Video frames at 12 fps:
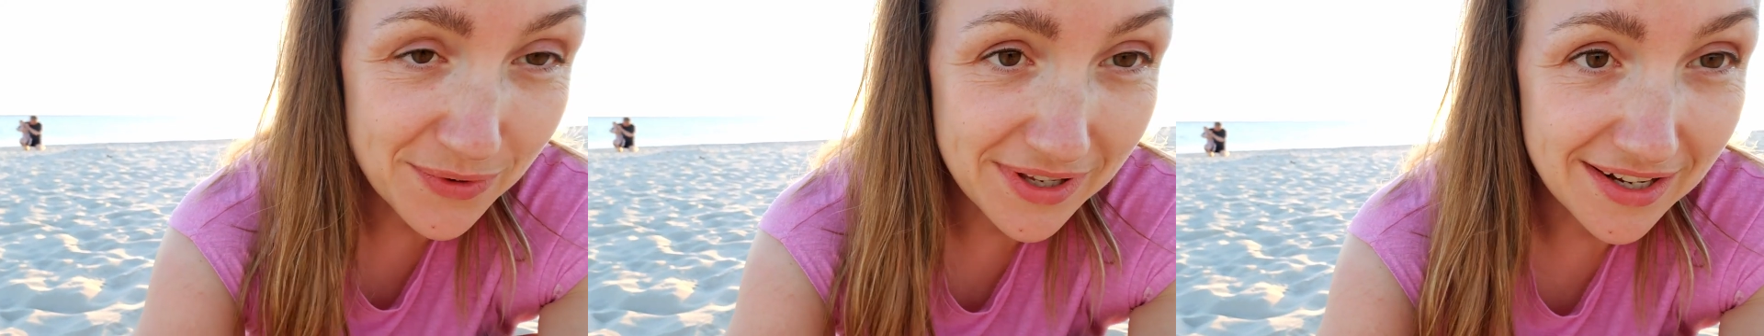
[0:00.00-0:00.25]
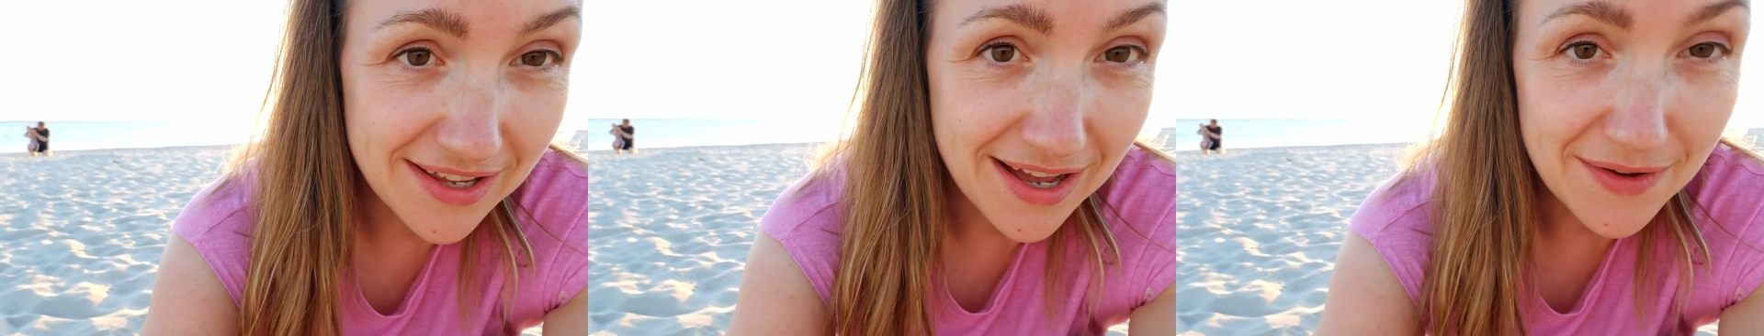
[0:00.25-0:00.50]
We're
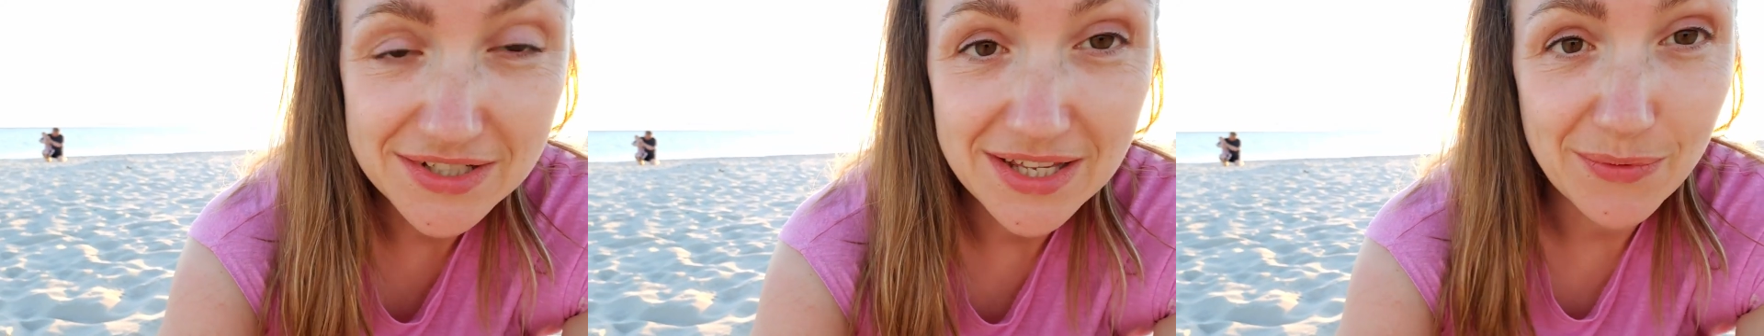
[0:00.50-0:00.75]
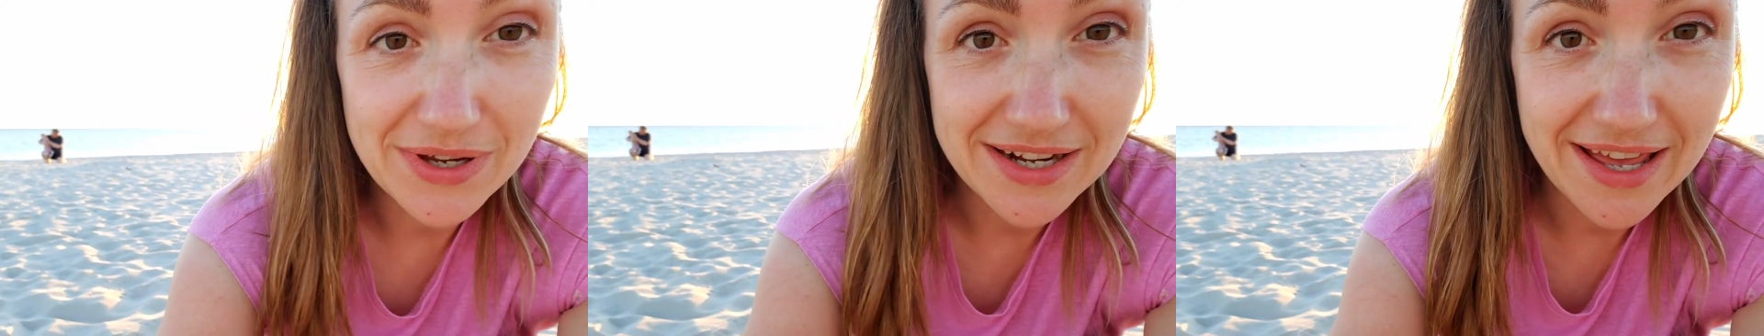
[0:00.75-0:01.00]
gonna, after
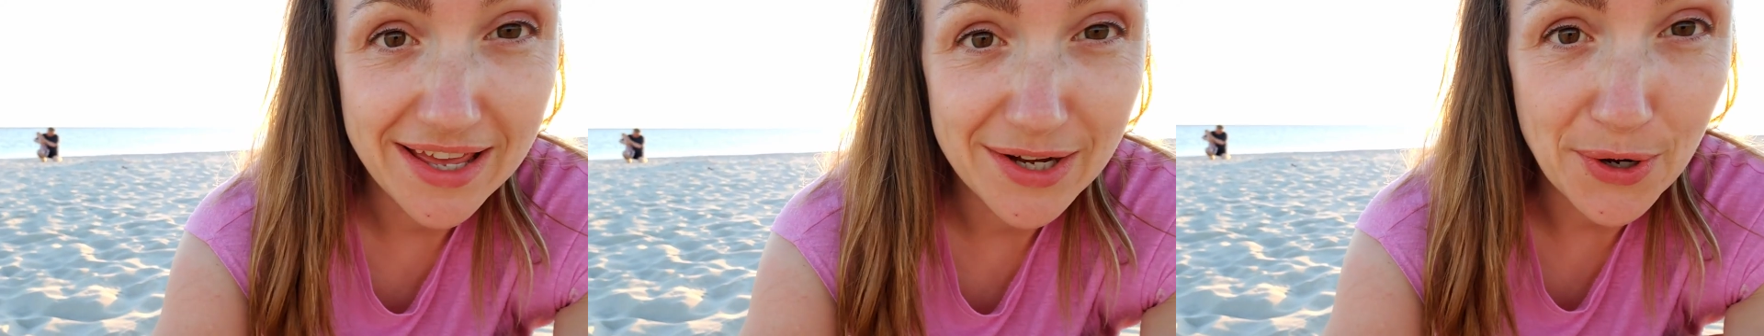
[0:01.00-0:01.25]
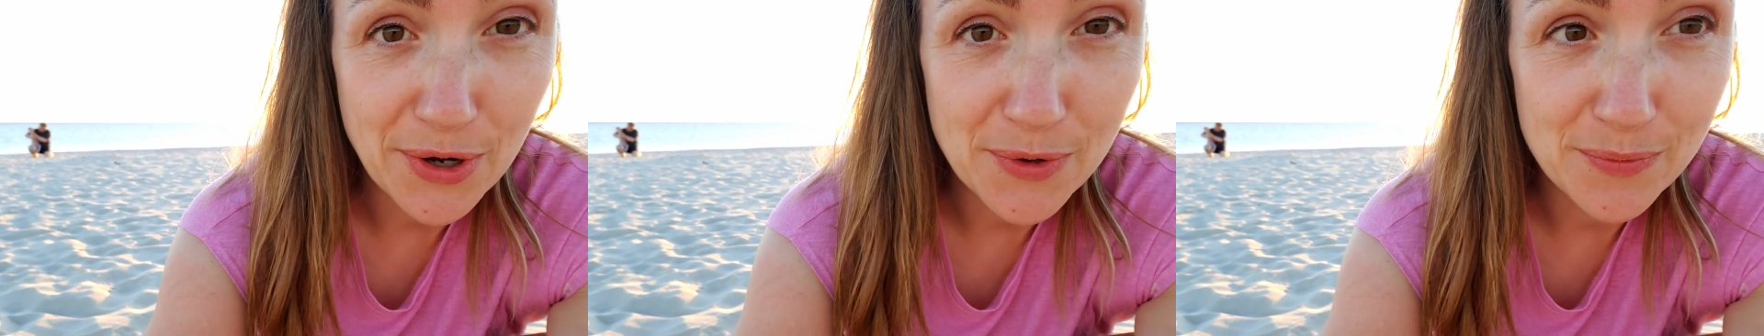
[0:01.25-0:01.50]
that, we're gonna
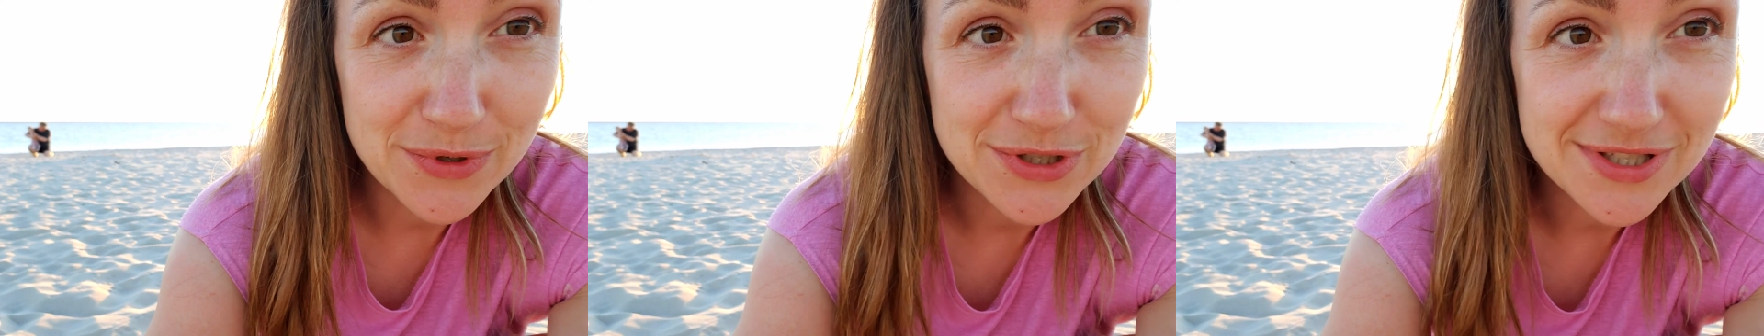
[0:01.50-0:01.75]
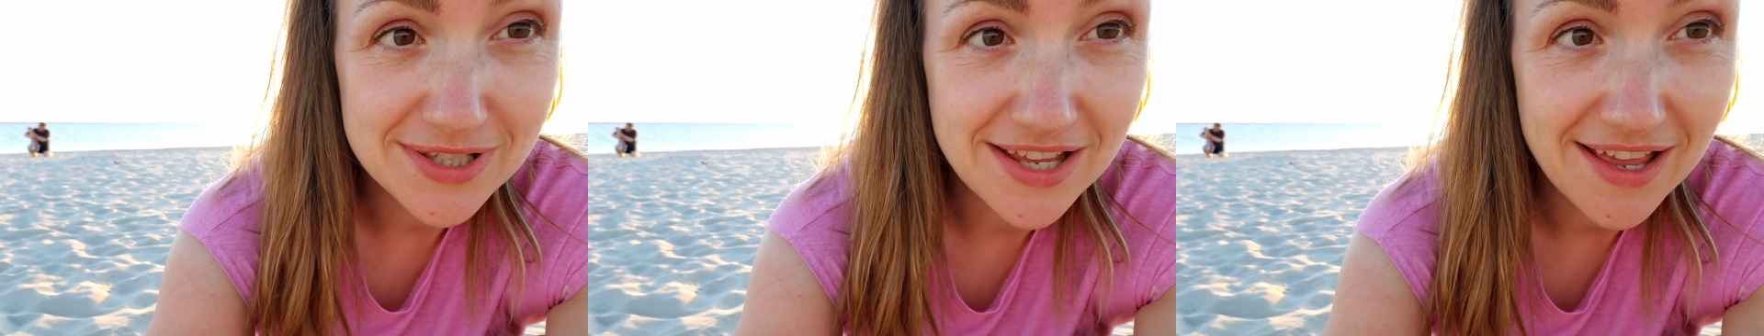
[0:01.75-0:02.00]
head home
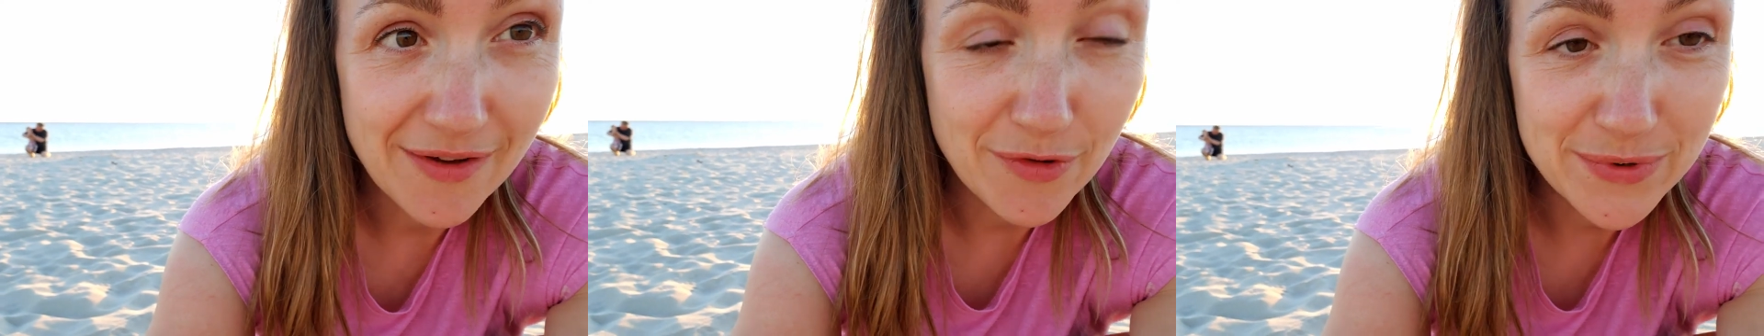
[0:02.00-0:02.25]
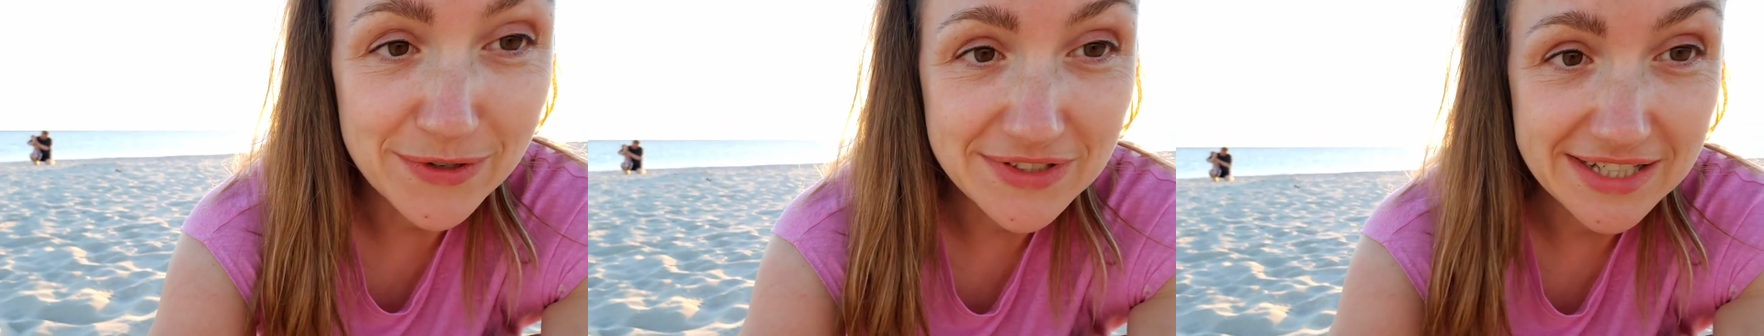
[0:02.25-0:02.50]
and just have
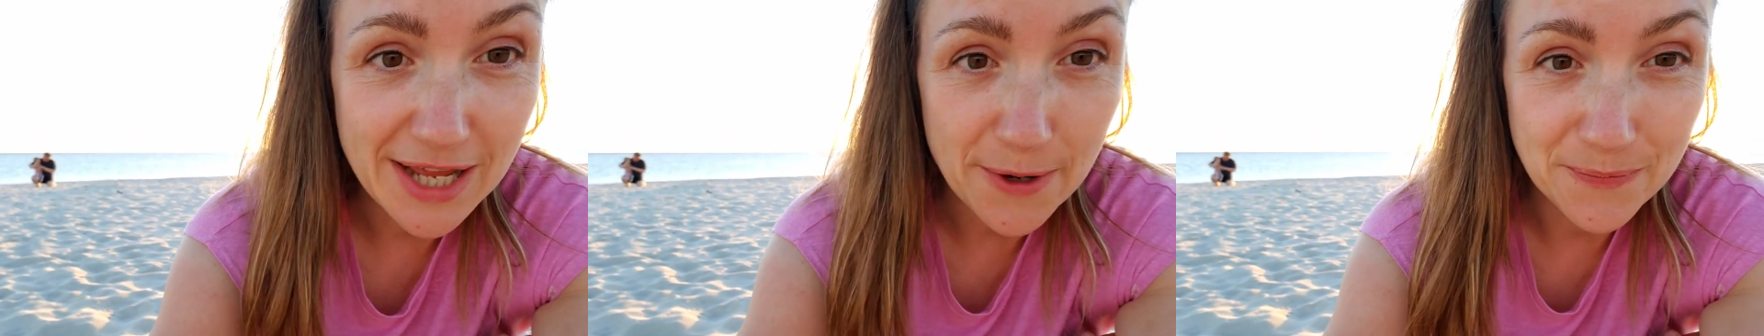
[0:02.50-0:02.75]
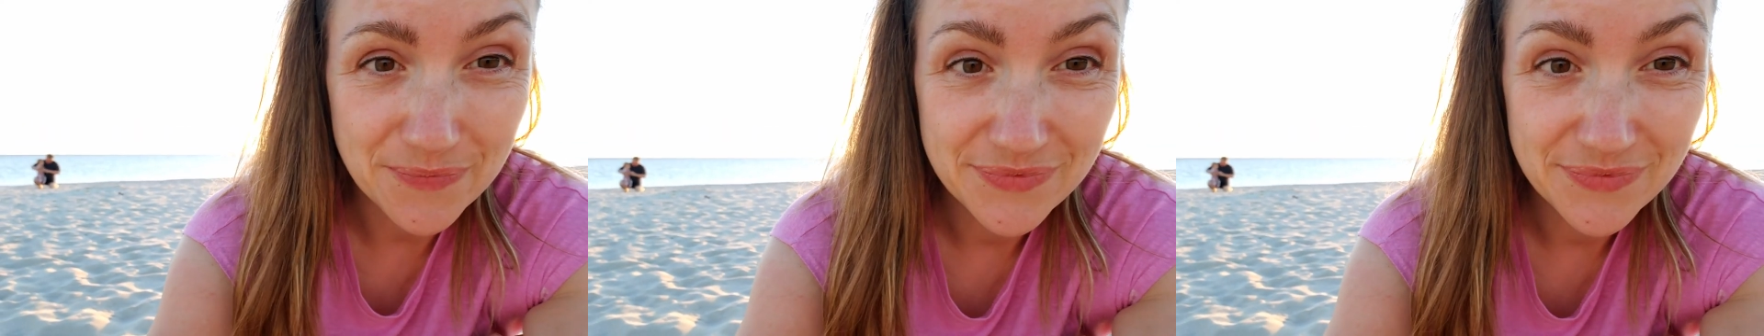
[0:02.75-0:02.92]
a bit of dinner.